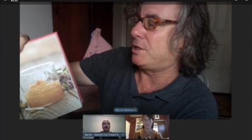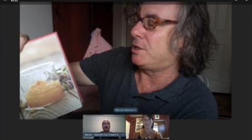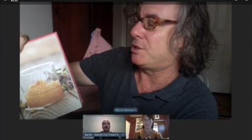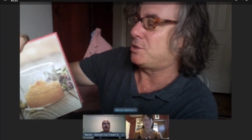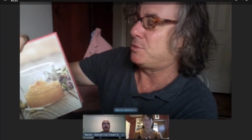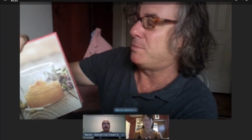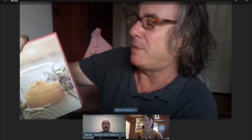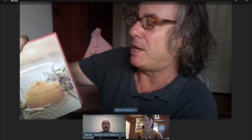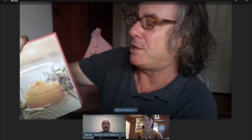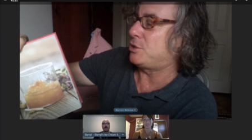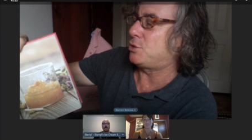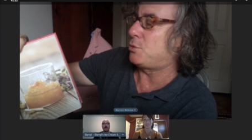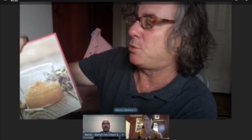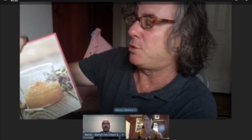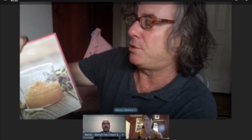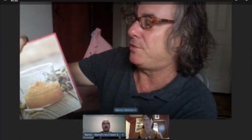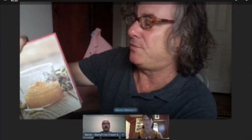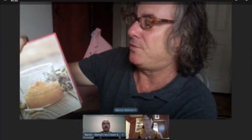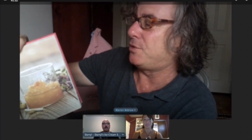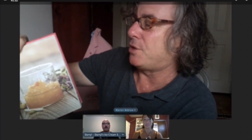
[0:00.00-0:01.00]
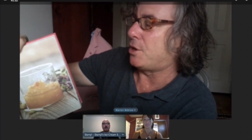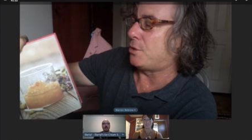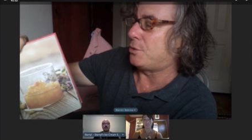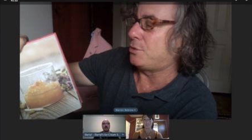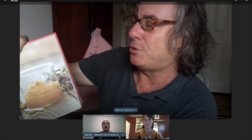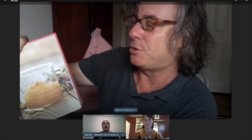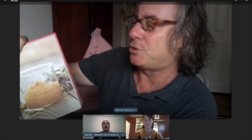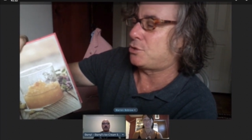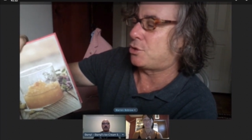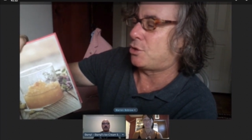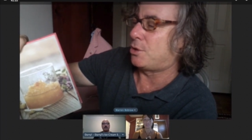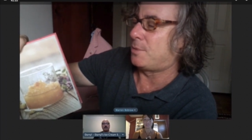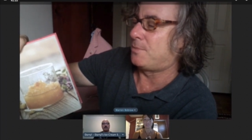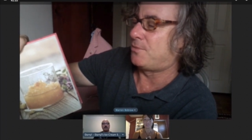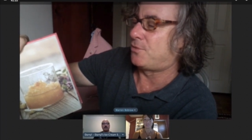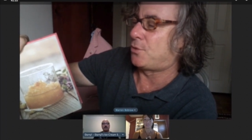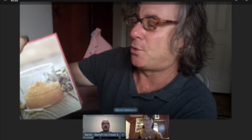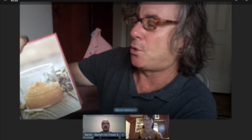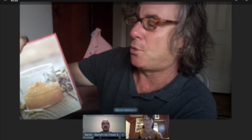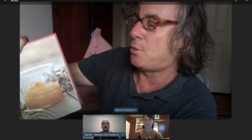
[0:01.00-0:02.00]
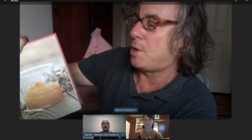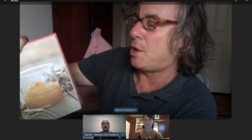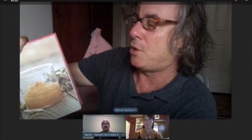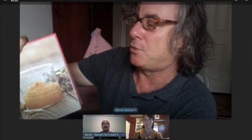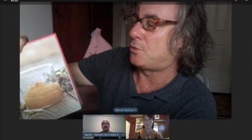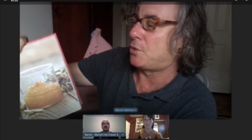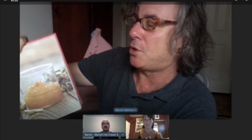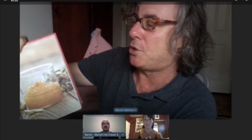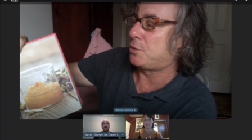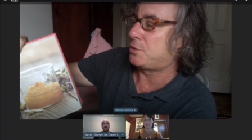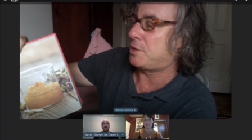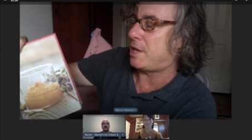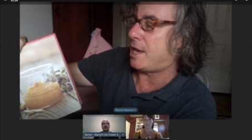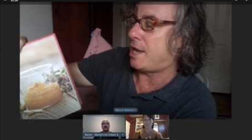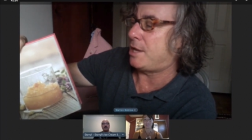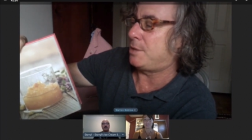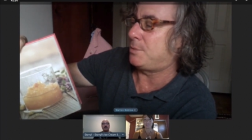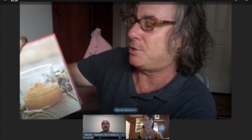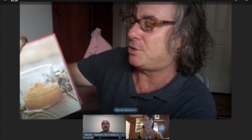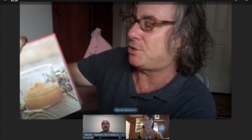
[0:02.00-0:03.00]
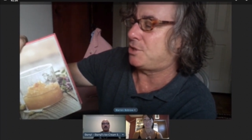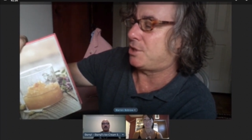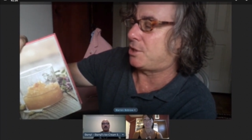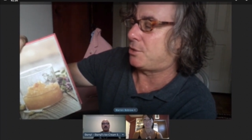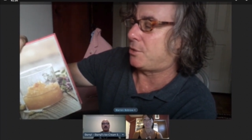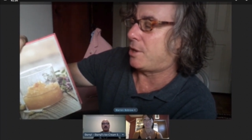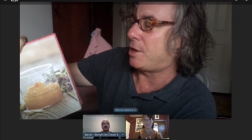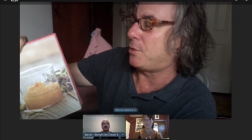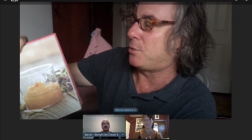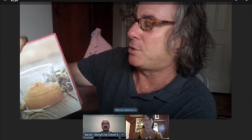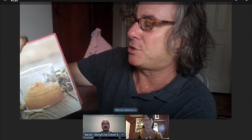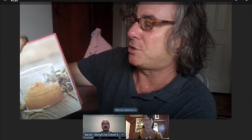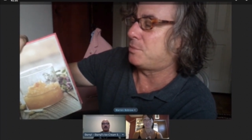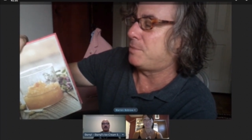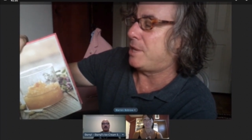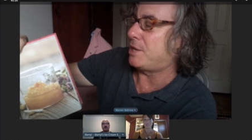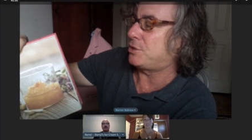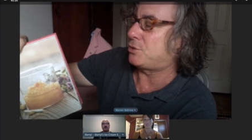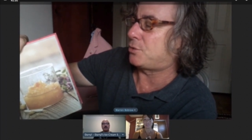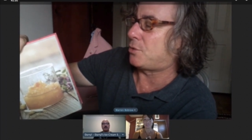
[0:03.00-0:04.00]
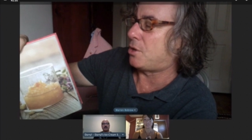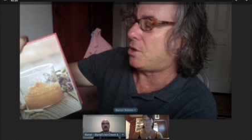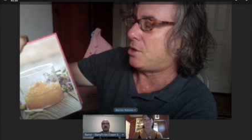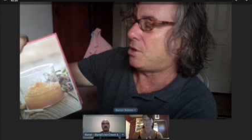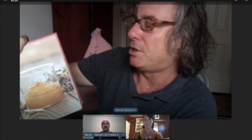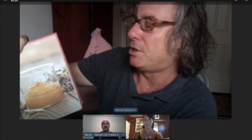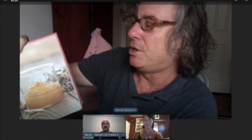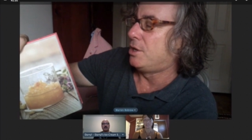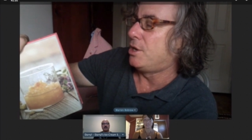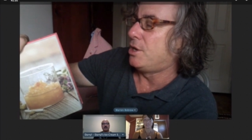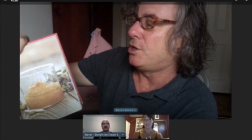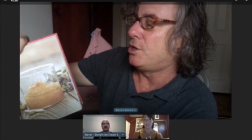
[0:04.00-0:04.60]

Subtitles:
And as Mez would have known, the term for a well-rolled cannabis cigarette was a Meserole.